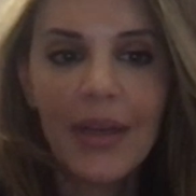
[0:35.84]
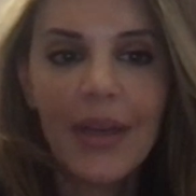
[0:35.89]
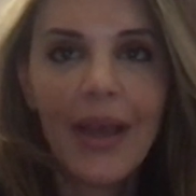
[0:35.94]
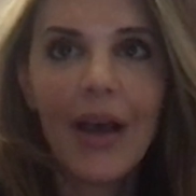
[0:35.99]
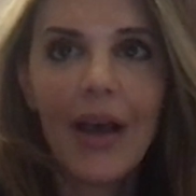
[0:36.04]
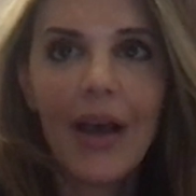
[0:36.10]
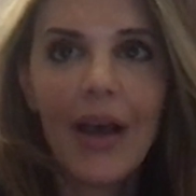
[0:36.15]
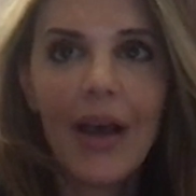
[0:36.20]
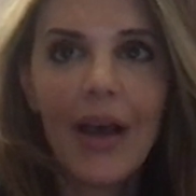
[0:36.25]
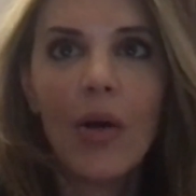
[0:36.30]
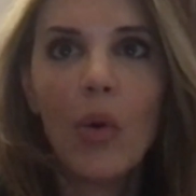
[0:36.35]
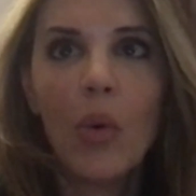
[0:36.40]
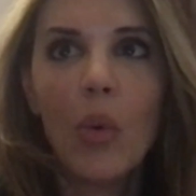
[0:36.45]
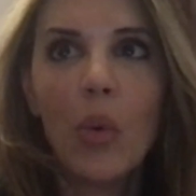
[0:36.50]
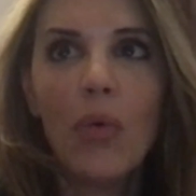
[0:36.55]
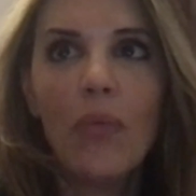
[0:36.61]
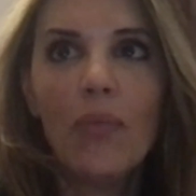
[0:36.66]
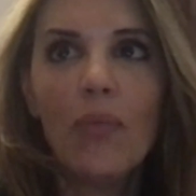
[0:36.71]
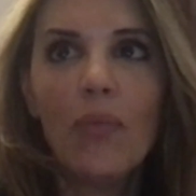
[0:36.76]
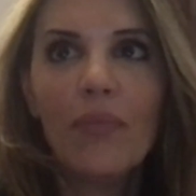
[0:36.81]
Now,
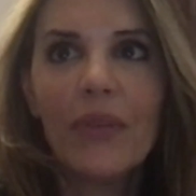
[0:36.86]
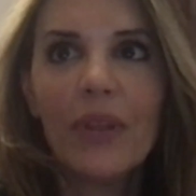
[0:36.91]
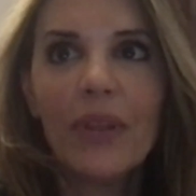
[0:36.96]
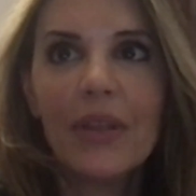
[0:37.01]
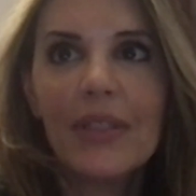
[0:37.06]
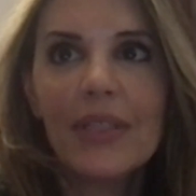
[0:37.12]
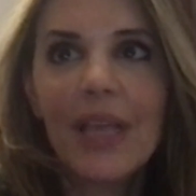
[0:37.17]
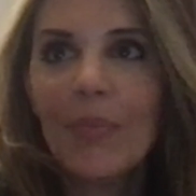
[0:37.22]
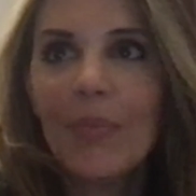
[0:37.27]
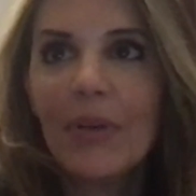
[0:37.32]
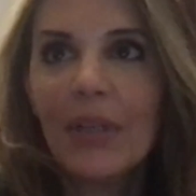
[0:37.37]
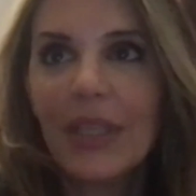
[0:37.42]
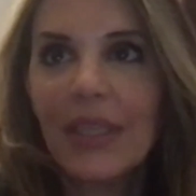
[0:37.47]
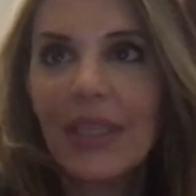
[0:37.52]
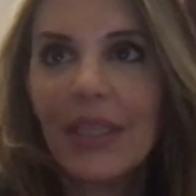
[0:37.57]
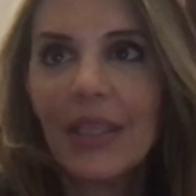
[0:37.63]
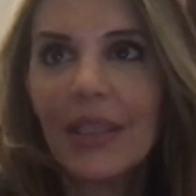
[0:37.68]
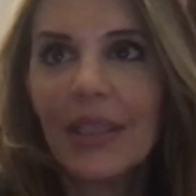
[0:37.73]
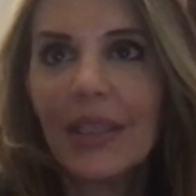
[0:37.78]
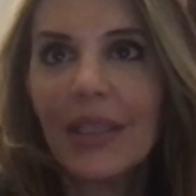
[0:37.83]

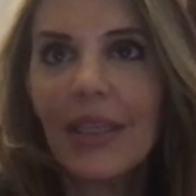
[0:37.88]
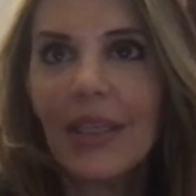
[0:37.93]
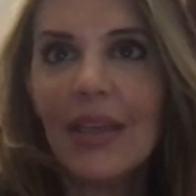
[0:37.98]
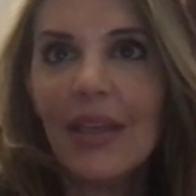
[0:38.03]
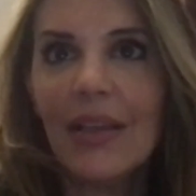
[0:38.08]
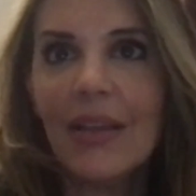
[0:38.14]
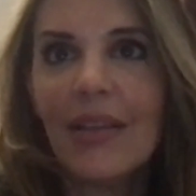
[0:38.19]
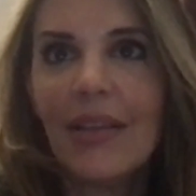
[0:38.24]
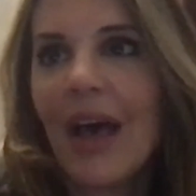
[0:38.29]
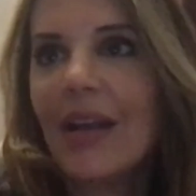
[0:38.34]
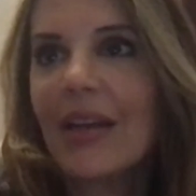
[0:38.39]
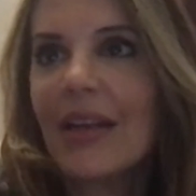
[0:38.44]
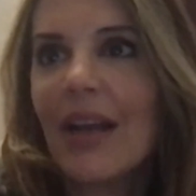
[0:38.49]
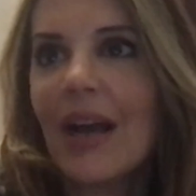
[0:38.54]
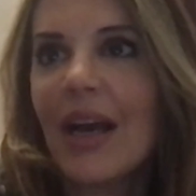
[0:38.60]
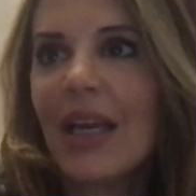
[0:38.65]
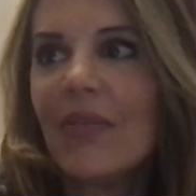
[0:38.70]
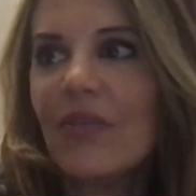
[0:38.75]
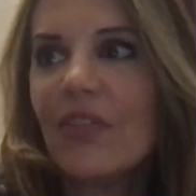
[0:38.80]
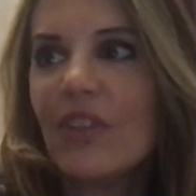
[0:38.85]
subclinically,
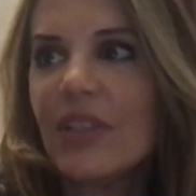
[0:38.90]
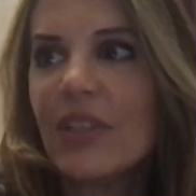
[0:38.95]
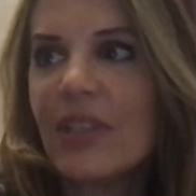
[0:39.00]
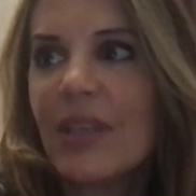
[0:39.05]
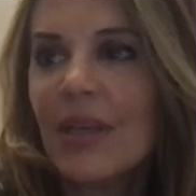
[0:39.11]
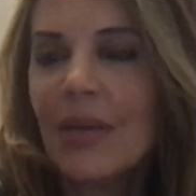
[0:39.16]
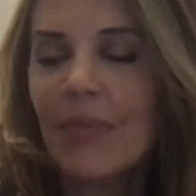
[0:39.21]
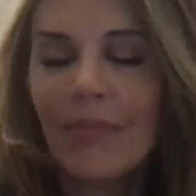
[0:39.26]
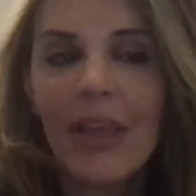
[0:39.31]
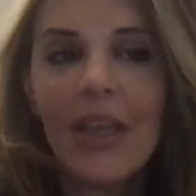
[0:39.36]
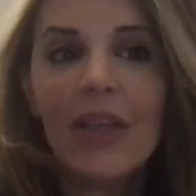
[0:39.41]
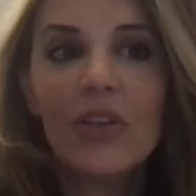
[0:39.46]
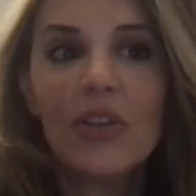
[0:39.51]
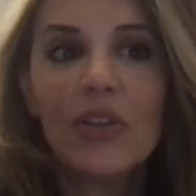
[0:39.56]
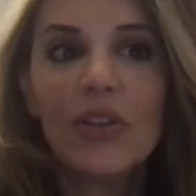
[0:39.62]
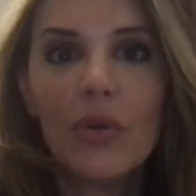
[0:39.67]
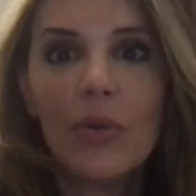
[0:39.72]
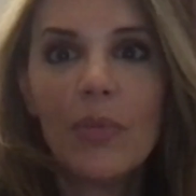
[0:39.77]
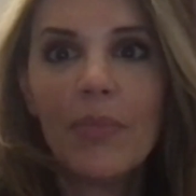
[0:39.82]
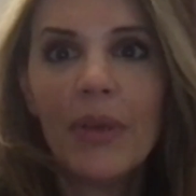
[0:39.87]
that kind of just
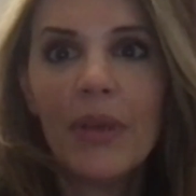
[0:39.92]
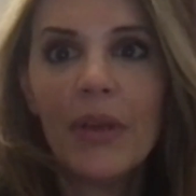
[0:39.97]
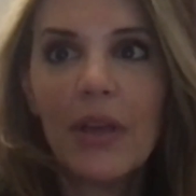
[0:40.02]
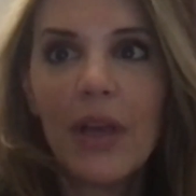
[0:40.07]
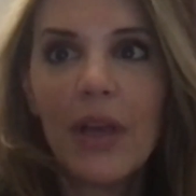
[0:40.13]
makes you a bit